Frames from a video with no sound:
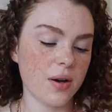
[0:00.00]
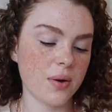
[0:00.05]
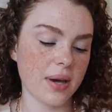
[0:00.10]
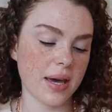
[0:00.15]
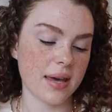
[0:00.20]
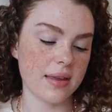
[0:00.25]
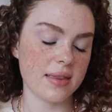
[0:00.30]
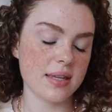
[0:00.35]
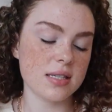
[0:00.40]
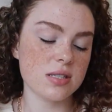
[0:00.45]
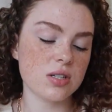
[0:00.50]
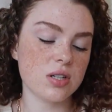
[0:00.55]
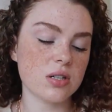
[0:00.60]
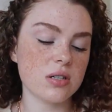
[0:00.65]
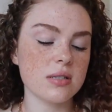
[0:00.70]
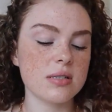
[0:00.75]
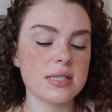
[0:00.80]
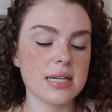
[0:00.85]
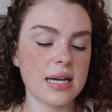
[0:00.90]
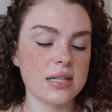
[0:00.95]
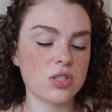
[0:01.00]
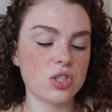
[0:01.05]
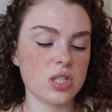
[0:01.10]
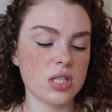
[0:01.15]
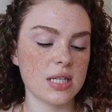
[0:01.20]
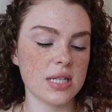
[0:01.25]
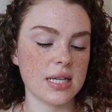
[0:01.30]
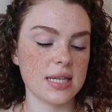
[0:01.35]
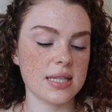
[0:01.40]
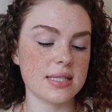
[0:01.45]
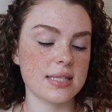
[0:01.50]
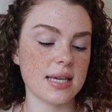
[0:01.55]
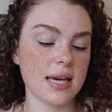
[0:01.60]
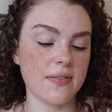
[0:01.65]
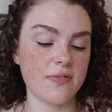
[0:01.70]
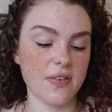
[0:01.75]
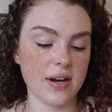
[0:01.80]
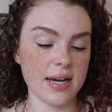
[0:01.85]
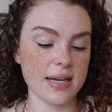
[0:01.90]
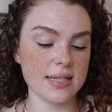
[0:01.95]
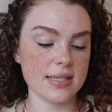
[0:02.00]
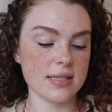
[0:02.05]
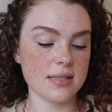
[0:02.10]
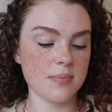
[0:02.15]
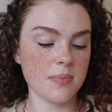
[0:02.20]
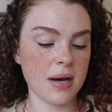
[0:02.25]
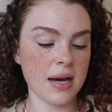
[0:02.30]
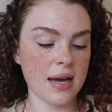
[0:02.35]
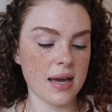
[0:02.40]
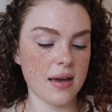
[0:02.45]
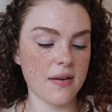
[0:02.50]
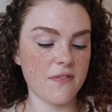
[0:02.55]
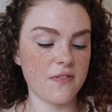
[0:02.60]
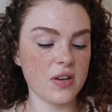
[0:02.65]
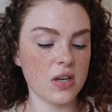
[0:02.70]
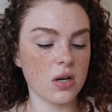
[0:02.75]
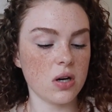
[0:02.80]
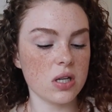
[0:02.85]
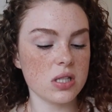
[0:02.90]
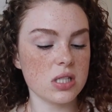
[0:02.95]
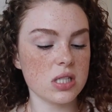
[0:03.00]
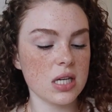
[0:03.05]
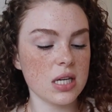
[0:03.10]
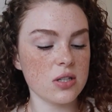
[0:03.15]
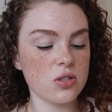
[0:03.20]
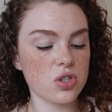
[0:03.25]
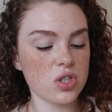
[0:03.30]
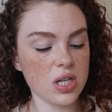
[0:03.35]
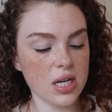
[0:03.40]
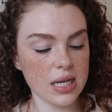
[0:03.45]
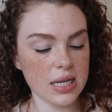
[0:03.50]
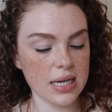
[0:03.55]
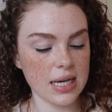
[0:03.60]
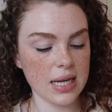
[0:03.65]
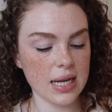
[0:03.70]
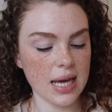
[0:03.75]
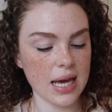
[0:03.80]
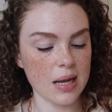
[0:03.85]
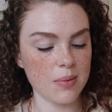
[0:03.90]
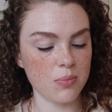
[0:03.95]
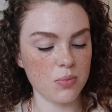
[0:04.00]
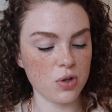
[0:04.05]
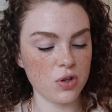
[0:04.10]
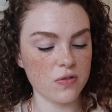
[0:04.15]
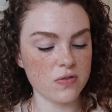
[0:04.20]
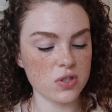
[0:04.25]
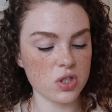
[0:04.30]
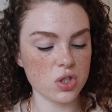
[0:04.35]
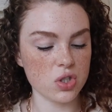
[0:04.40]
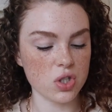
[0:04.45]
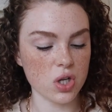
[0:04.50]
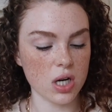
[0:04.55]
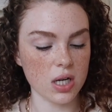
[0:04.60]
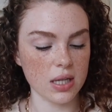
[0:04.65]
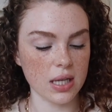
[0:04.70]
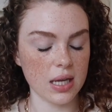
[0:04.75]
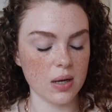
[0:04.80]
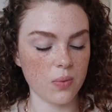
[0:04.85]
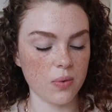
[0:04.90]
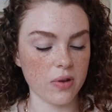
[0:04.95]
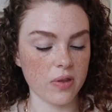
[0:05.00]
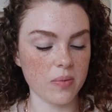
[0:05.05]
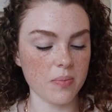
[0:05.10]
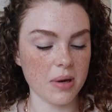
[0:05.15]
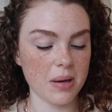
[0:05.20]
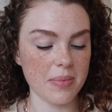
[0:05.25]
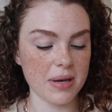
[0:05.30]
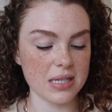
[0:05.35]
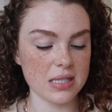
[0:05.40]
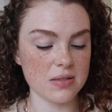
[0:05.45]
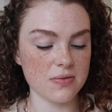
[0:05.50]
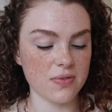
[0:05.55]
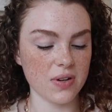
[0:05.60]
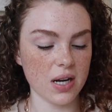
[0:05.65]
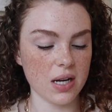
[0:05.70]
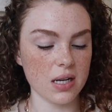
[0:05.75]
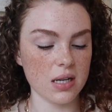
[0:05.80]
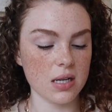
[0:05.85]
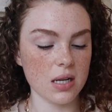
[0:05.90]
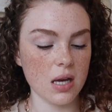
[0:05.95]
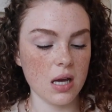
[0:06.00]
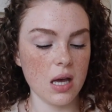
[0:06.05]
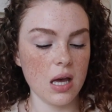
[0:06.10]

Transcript: Okay, this girl said she needs advice. My fiance cheated and moved to Charlotte with my best friend.